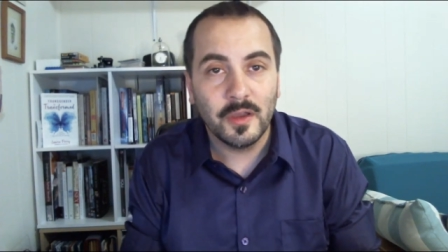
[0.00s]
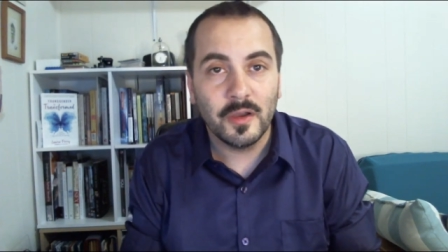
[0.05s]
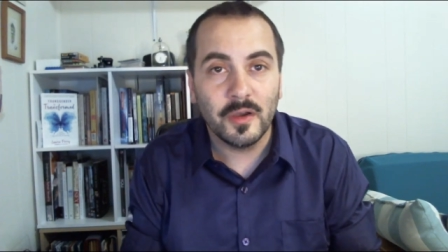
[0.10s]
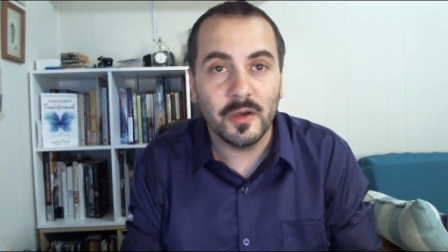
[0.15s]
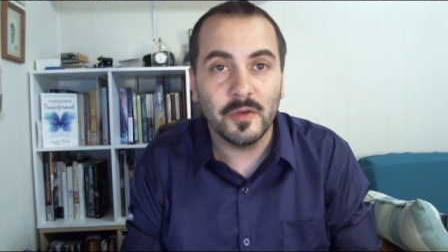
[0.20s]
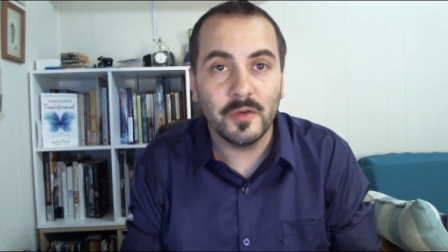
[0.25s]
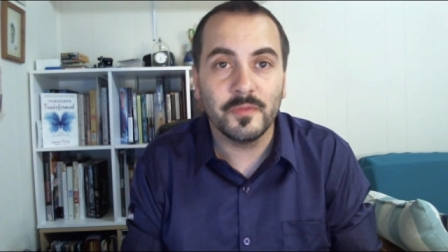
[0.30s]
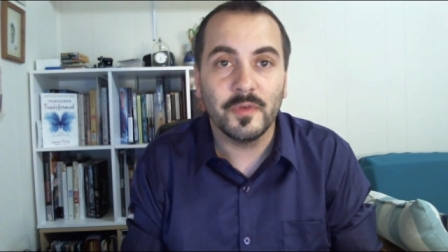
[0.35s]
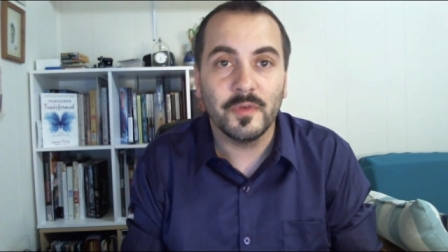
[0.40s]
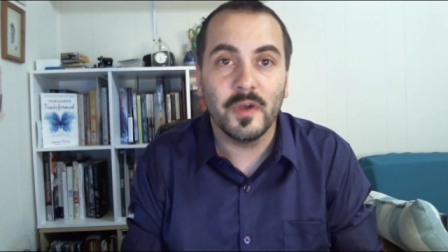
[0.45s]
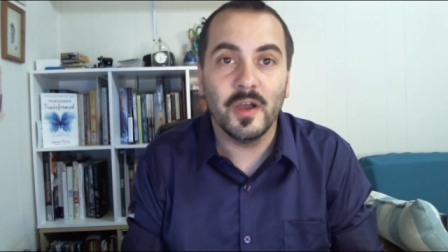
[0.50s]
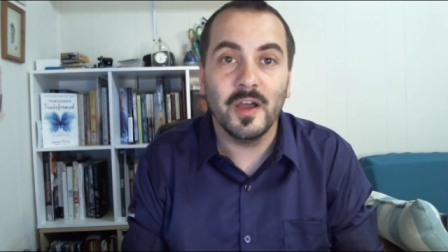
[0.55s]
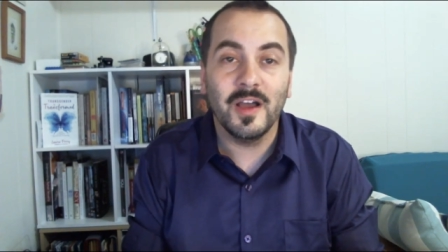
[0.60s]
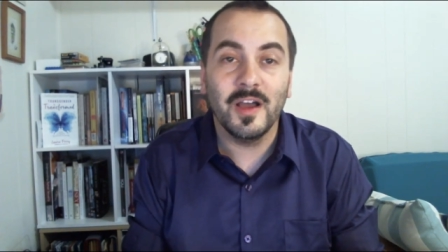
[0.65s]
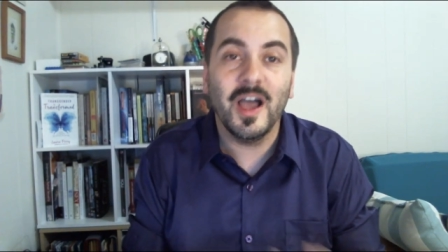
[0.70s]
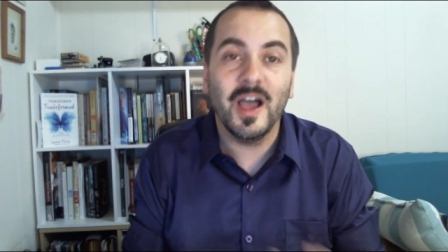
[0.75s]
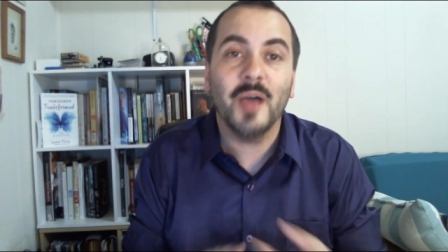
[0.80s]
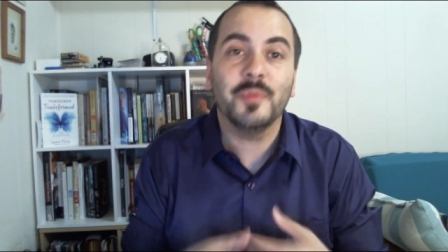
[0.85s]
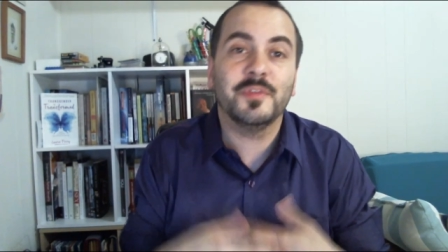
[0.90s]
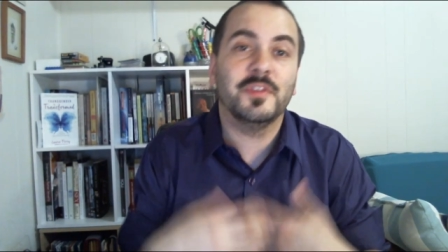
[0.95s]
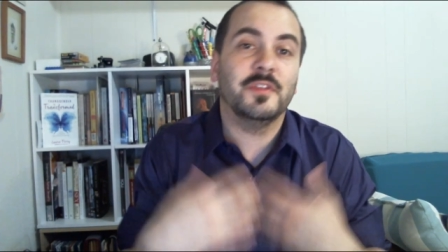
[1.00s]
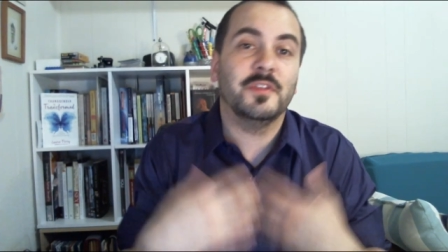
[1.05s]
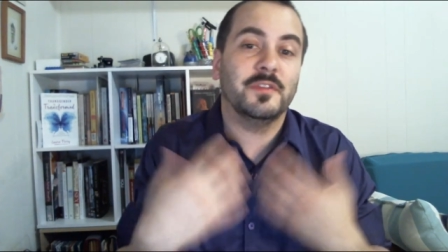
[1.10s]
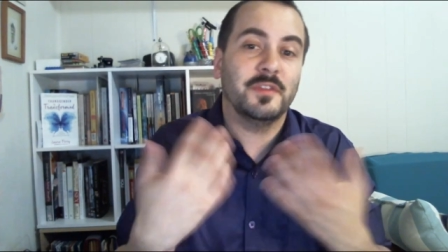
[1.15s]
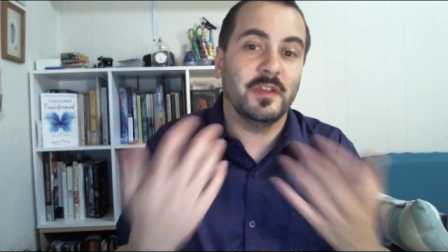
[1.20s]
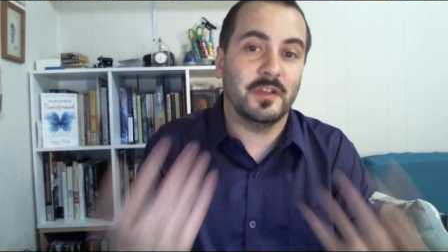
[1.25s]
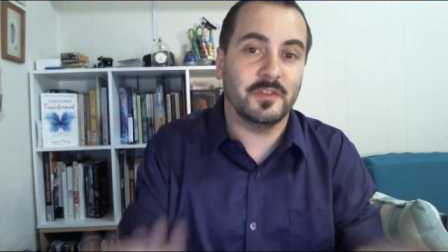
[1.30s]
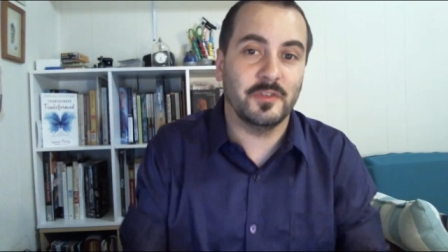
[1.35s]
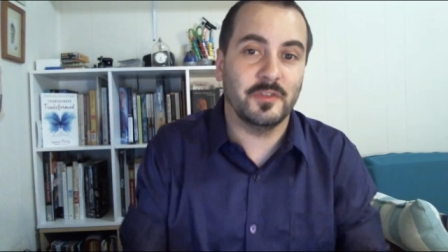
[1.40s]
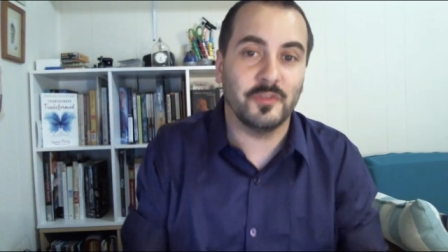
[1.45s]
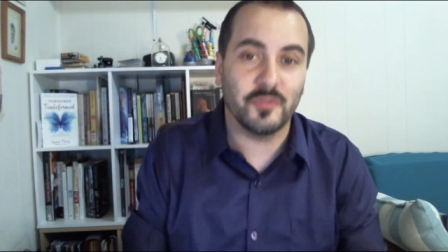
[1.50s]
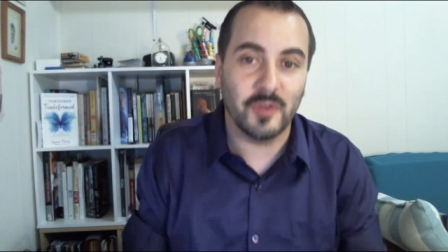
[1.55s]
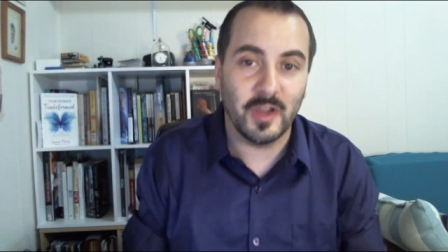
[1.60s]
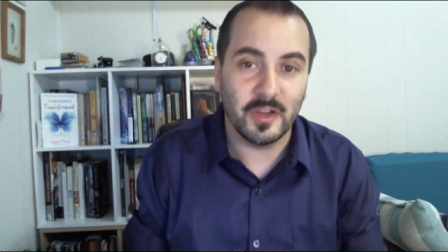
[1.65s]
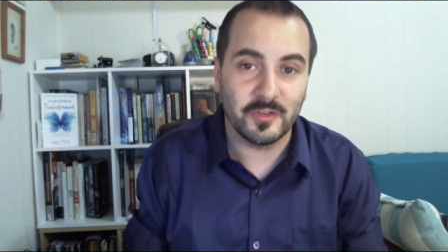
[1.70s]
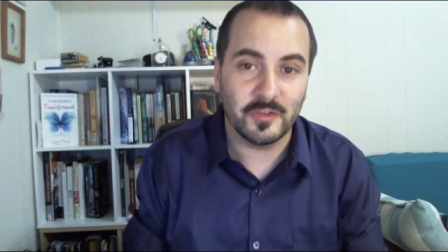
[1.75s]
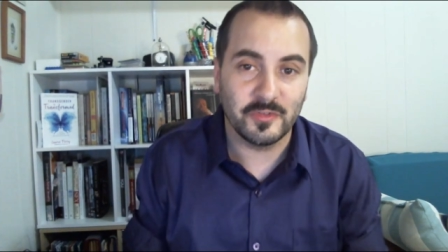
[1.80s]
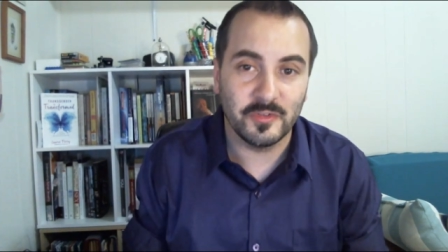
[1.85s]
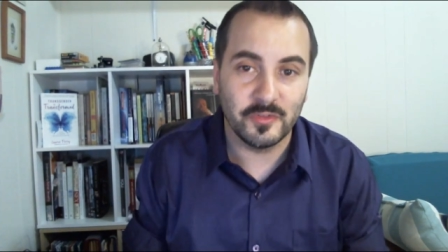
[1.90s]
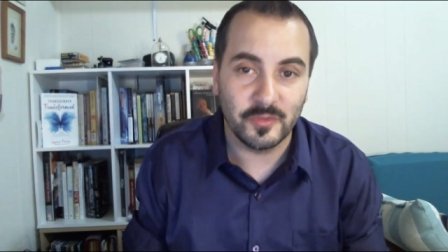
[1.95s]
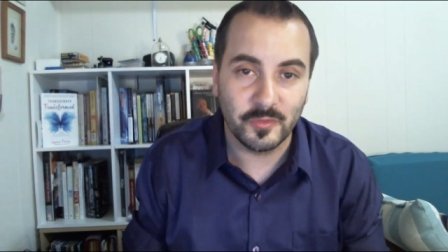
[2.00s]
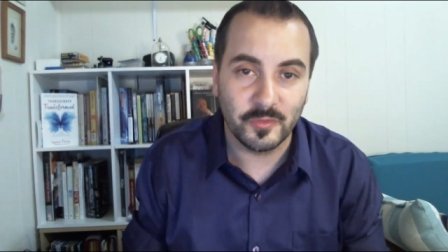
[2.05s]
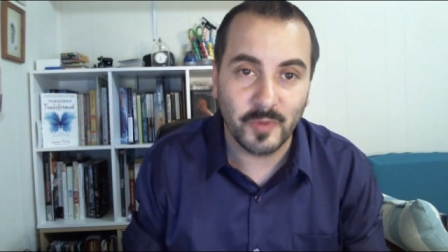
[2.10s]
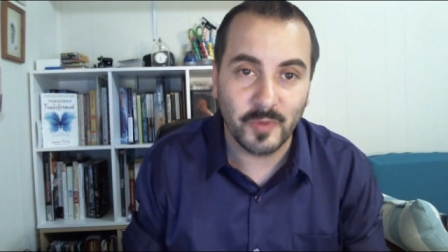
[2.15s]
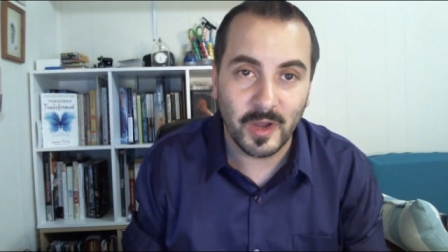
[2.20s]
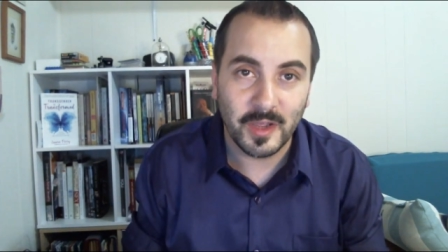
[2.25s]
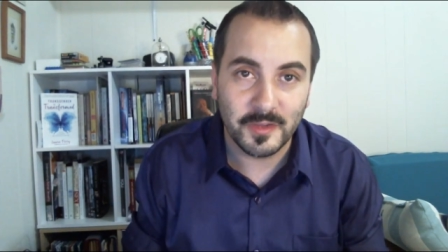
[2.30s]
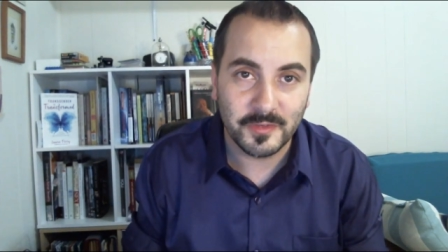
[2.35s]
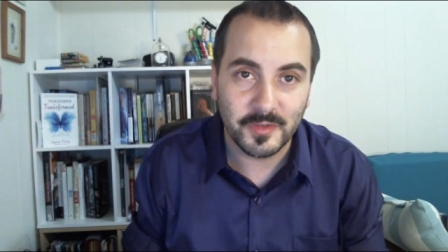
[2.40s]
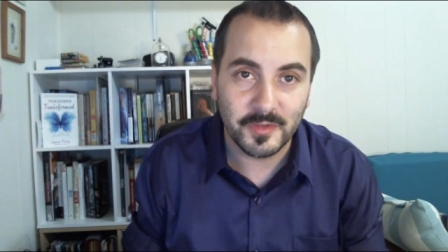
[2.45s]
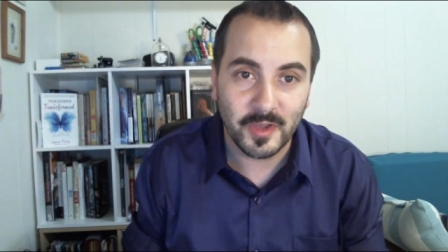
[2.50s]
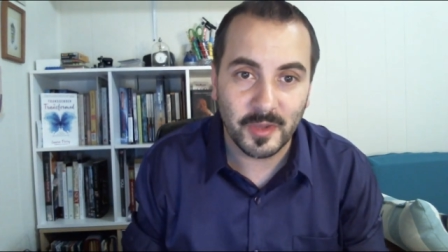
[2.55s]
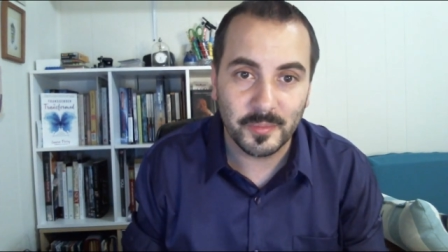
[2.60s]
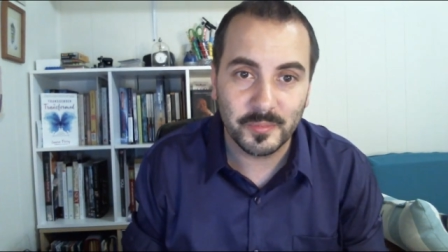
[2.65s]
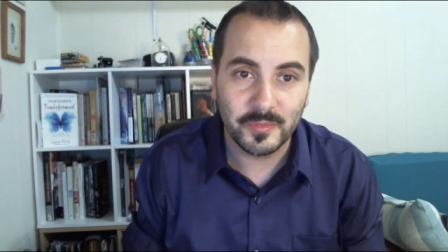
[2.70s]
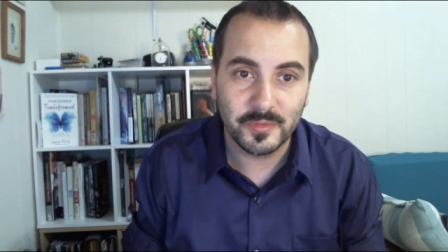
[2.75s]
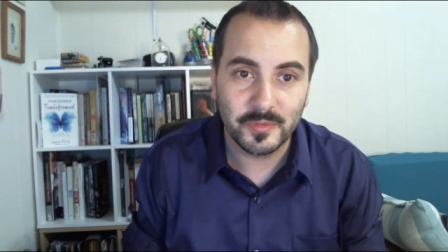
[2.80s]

of opposite sex attraction to rise up.